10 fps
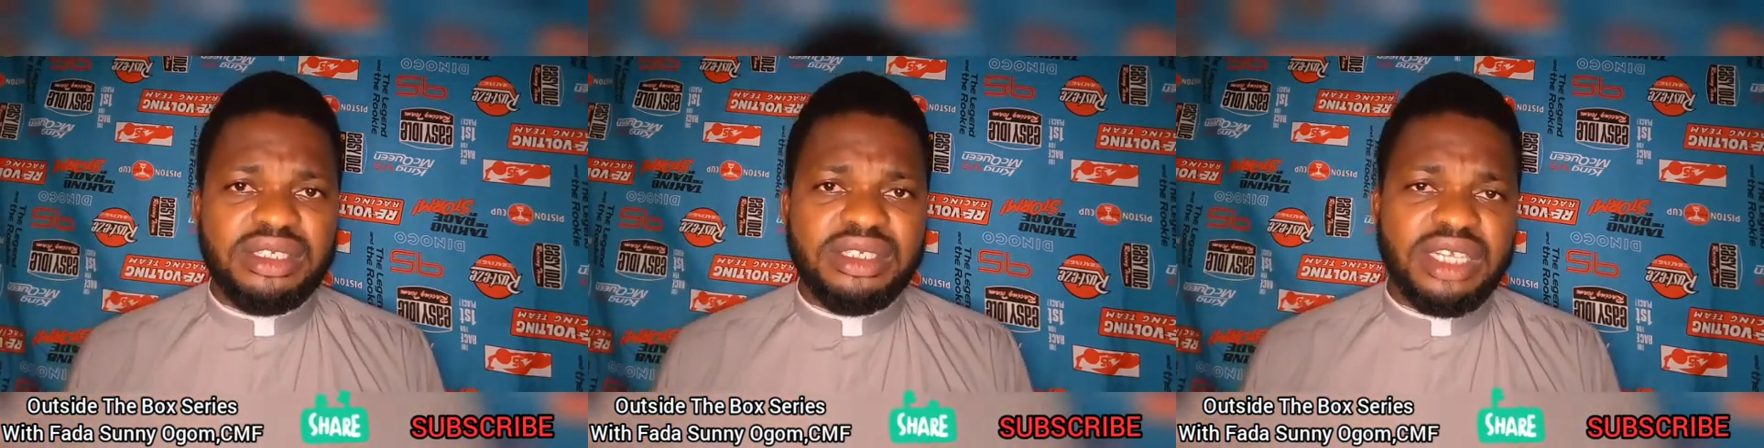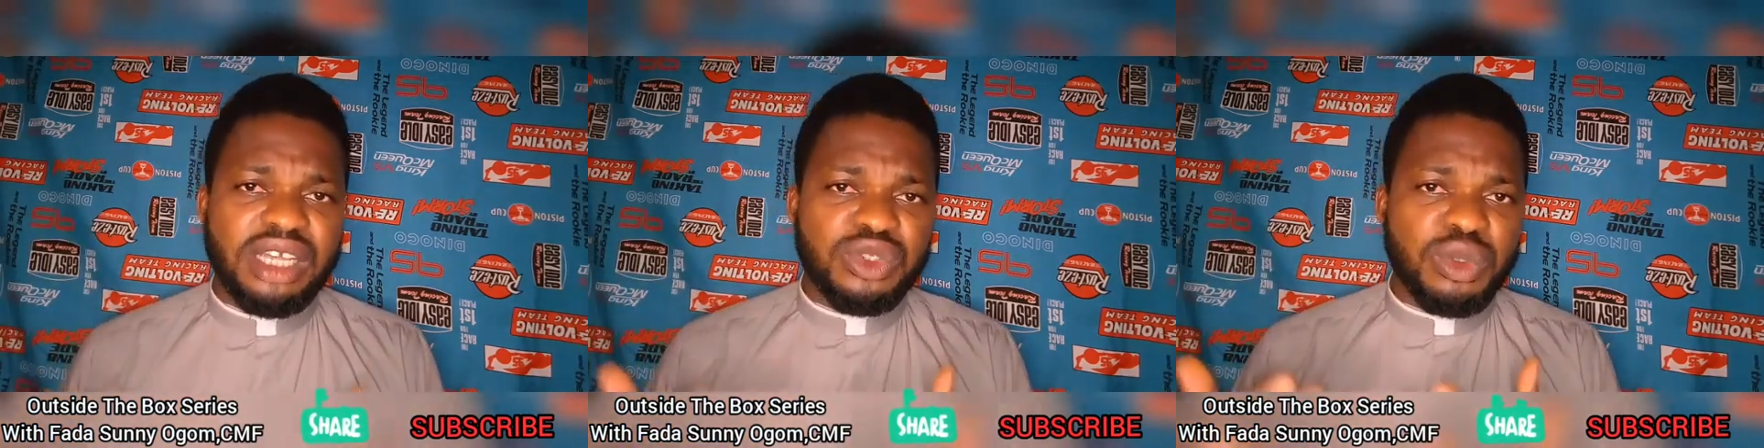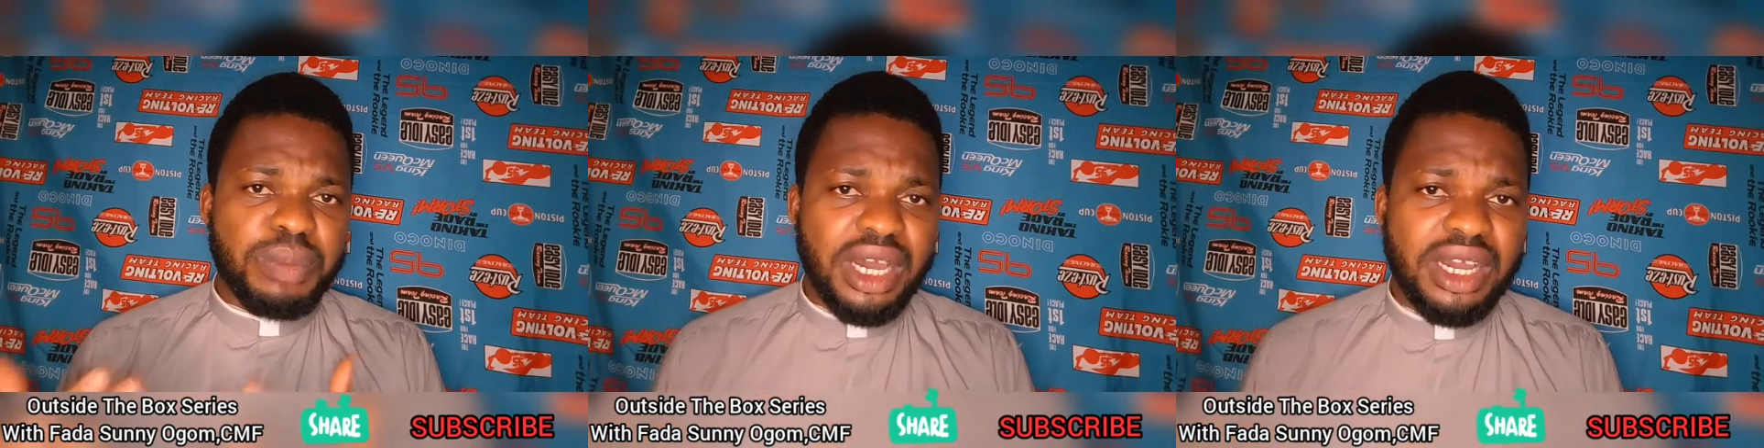She had to
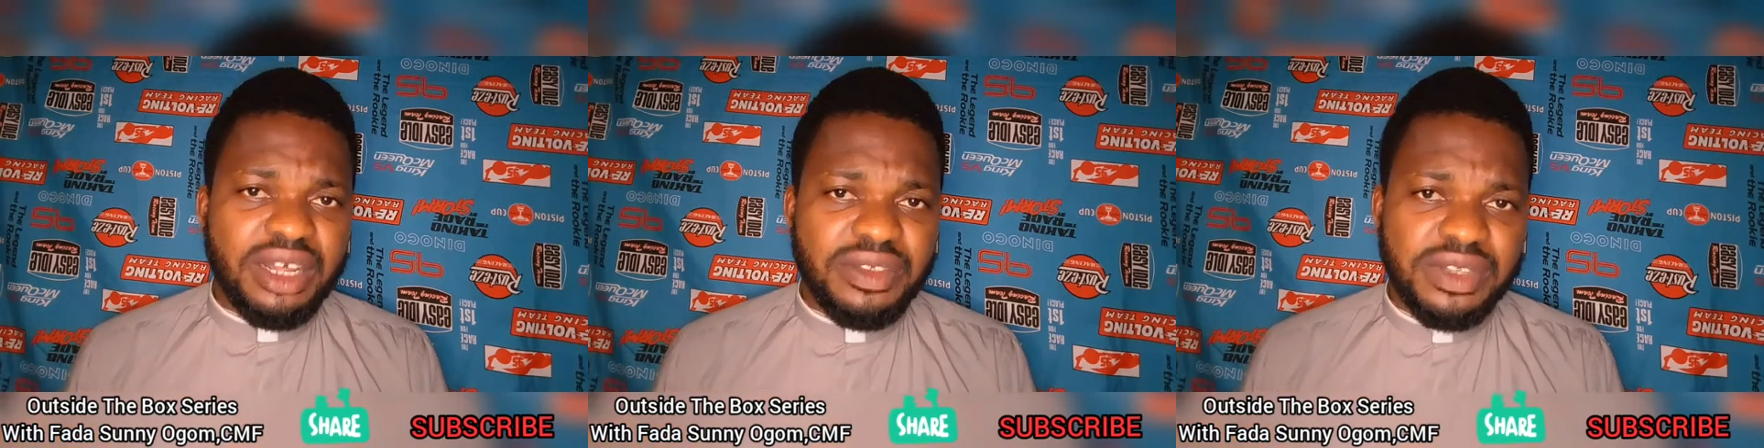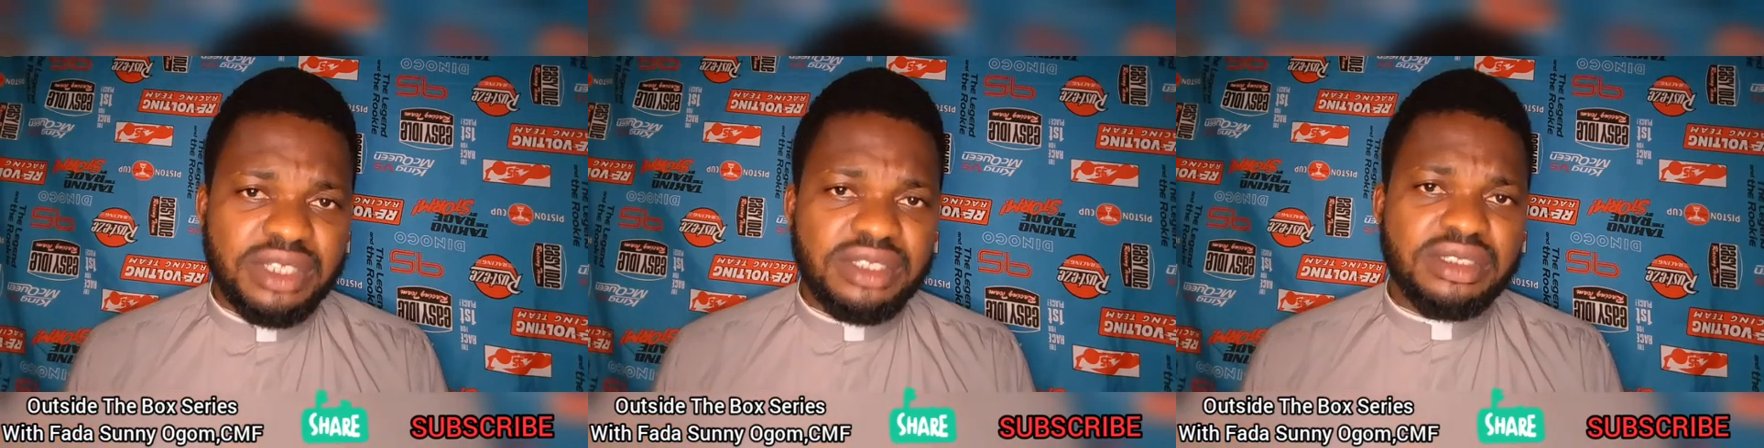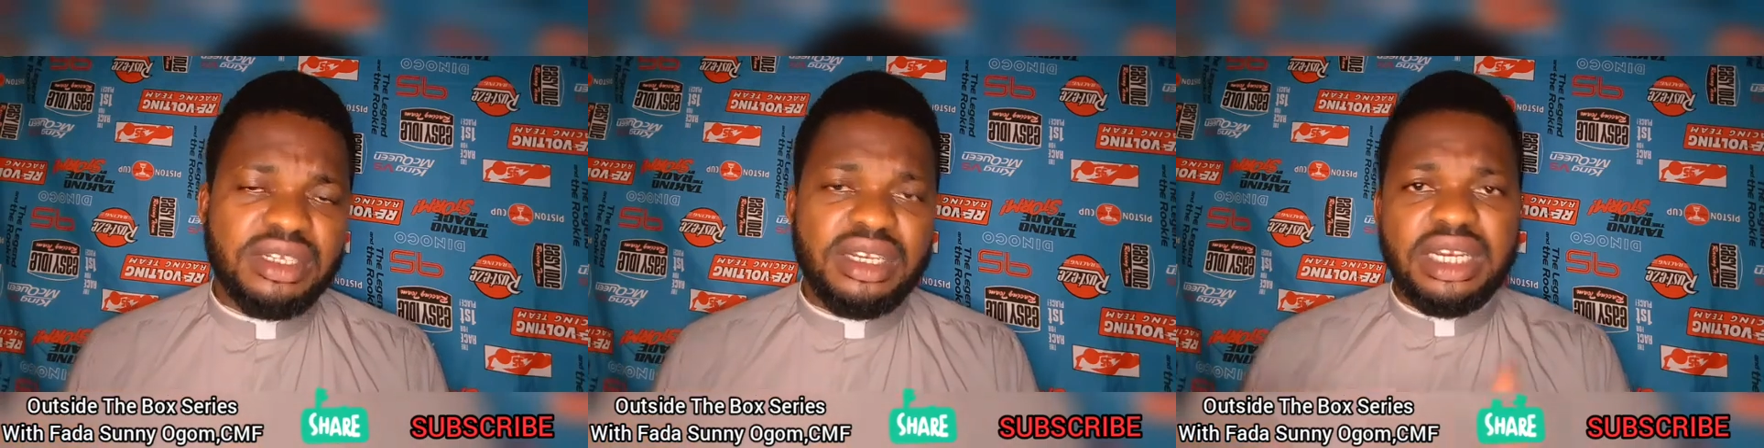pack her things,
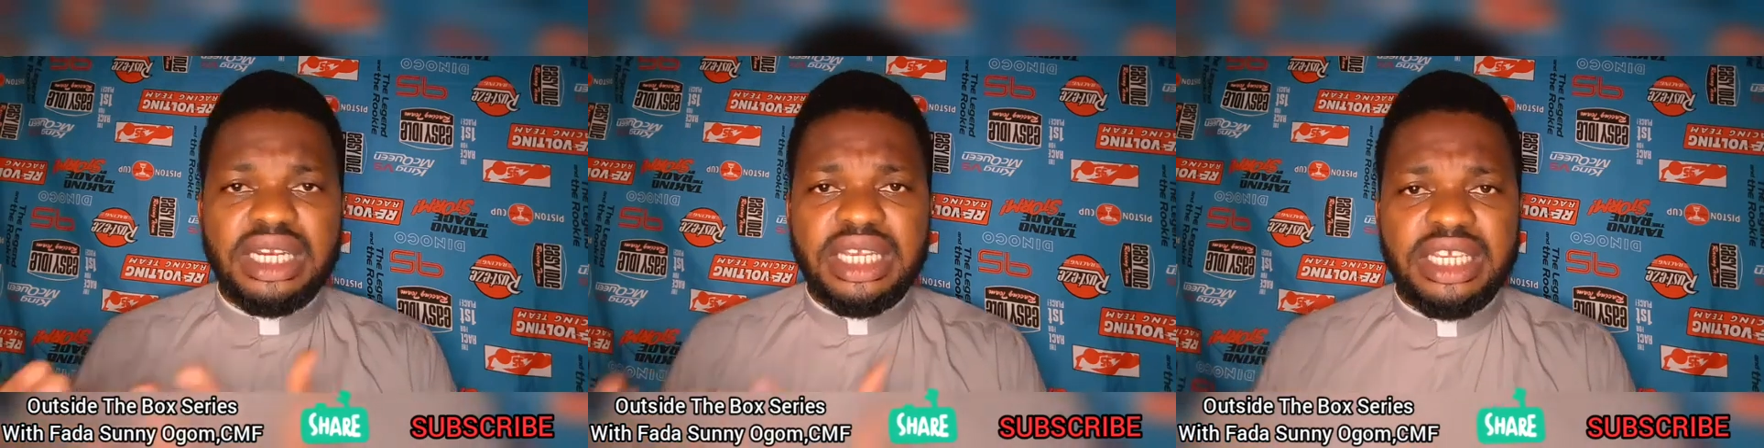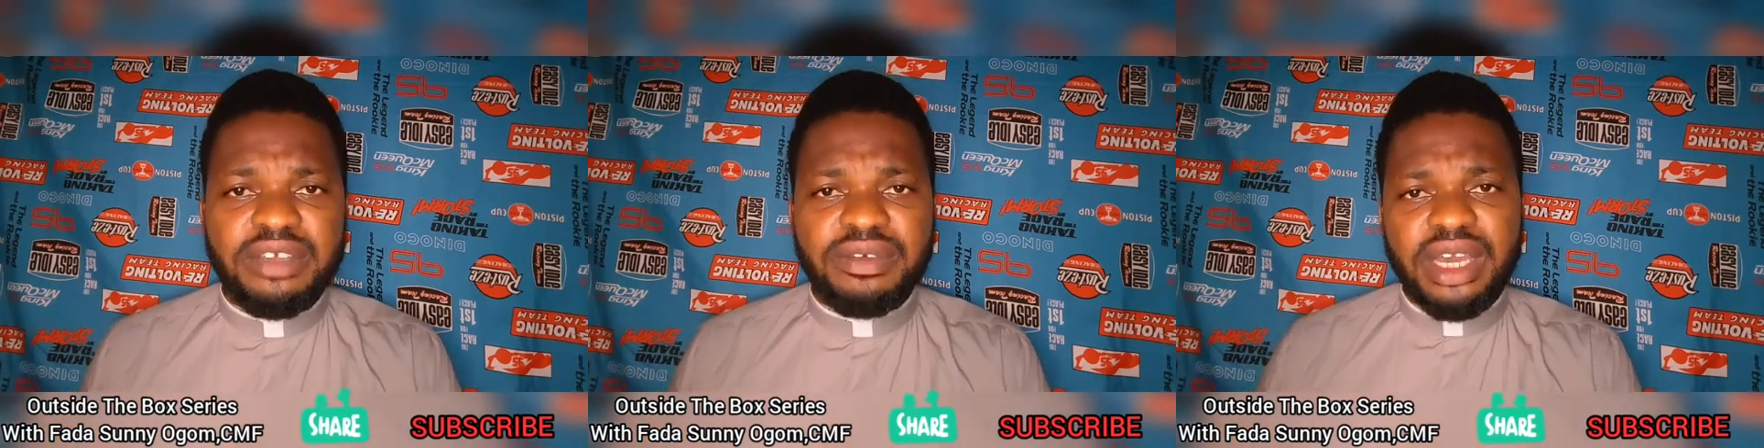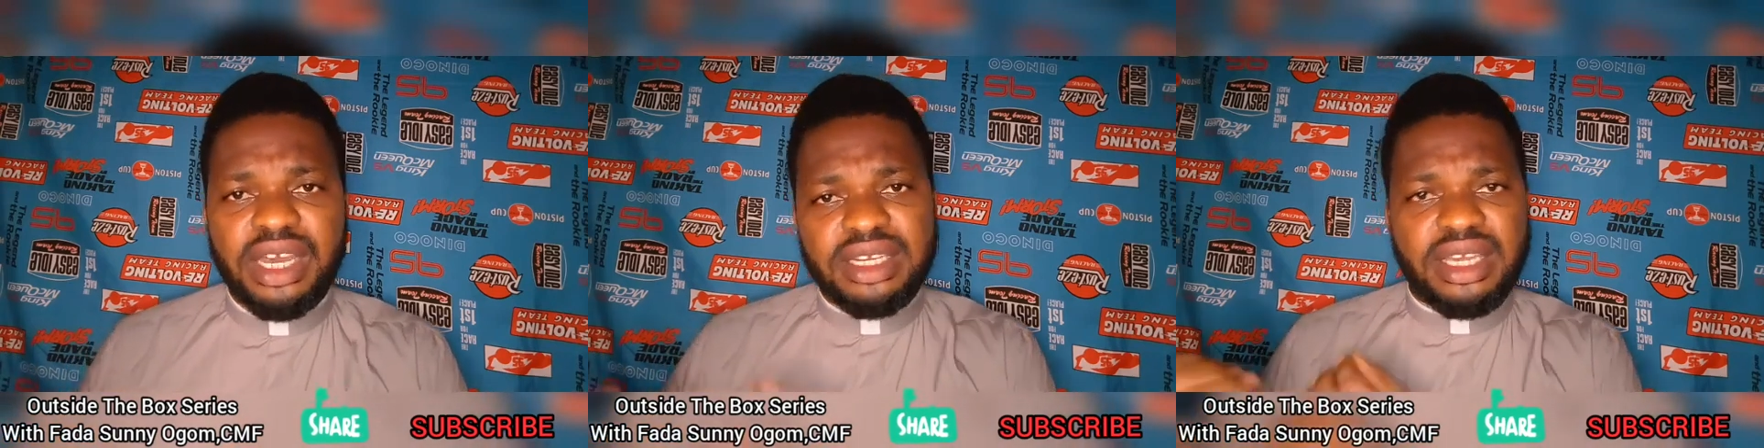leave,
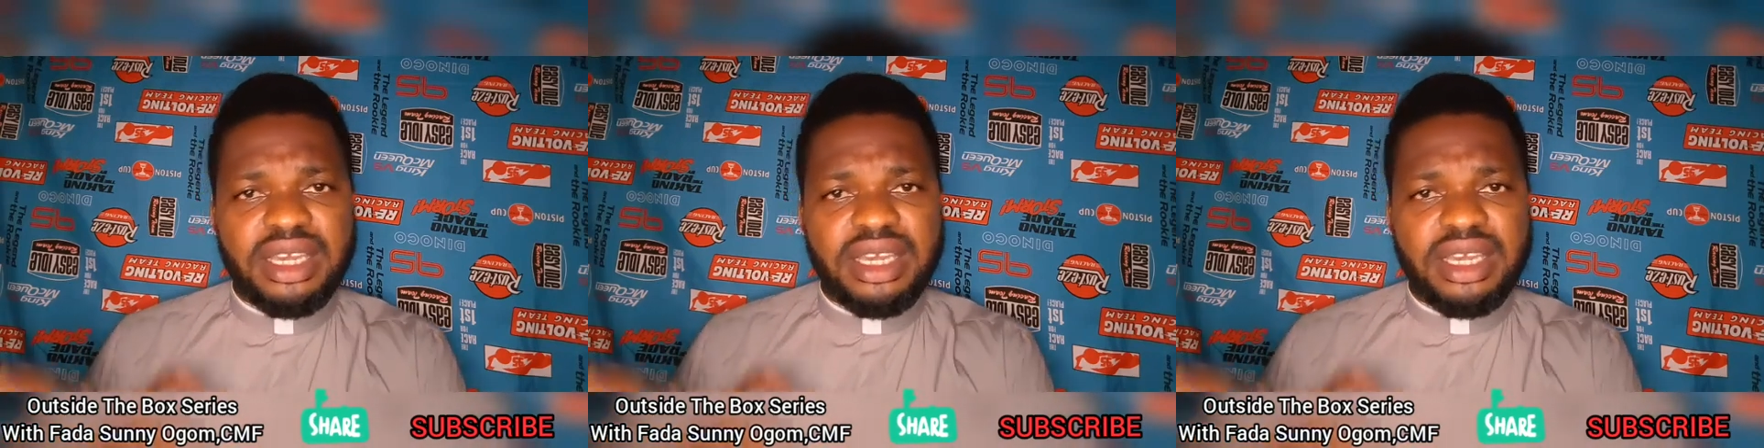and